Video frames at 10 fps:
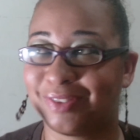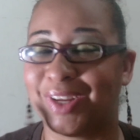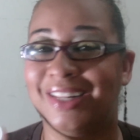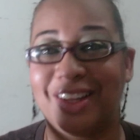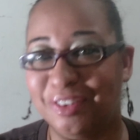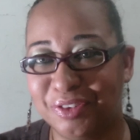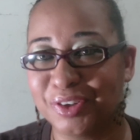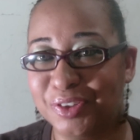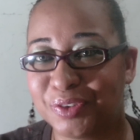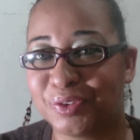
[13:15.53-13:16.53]
well none of you
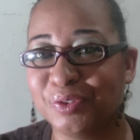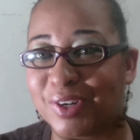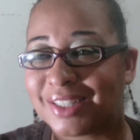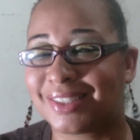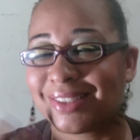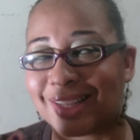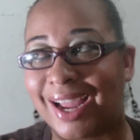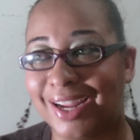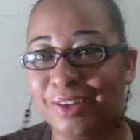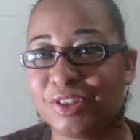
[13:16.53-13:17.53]
all know what
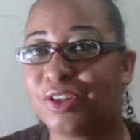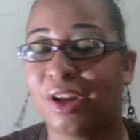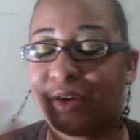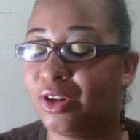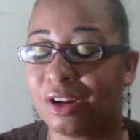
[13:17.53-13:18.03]
I not,